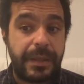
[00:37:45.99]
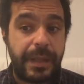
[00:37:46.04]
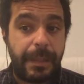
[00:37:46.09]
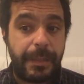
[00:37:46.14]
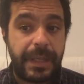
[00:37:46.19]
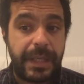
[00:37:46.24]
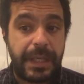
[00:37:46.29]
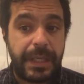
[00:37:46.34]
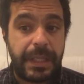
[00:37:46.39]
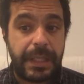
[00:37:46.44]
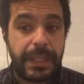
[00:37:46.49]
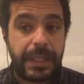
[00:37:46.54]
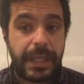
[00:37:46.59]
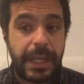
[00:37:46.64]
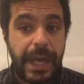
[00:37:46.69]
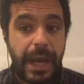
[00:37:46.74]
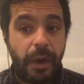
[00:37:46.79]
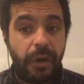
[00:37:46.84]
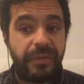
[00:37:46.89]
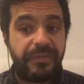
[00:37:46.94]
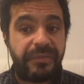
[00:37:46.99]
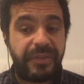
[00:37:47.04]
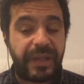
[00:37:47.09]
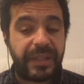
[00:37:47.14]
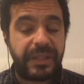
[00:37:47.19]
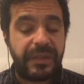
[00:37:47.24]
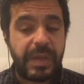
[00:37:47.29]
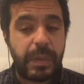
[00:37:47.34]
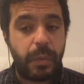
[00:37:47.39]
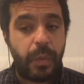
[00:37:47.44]
I mean, how
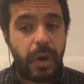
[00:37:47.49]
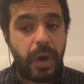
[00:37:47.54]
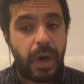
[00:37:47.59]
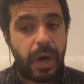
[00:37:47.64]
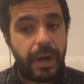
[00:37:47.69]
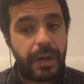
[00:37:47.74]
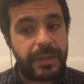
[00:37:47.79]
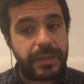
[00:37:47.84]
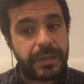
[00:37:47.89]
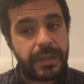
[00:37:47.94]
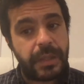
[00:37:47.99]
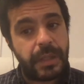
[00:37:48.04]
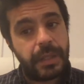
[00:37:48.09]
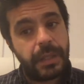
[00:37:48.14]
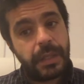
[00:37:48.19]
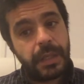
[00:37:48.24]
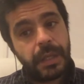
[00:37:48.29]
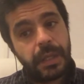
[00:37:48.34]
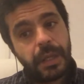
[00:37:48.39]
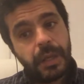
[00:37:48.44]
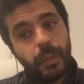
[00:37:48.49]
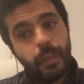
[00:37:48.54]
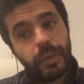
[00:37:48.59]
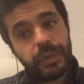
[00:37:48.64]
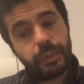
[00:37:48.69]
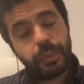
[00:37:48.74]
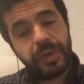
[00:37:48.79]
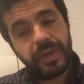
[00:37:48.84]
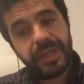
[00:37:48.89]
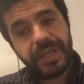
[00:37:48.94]
effective it was.
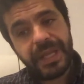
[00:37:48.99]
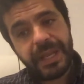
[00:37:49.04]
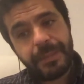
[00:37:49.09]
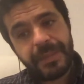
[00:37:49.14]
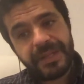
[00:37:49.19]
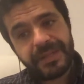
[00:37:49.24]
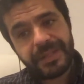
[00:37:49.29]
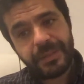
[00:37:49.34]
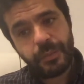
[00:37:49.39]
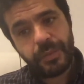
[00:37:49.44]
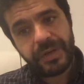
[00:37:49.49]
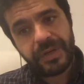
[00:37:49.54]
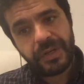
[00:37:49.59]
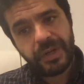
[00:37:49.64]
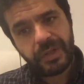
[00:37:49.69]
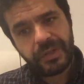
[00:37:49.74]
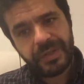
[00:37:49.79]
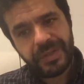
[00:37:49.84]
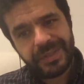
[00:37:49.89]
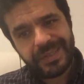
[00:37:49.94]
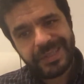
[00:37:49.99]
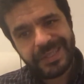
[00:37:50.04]
What were the elements that were not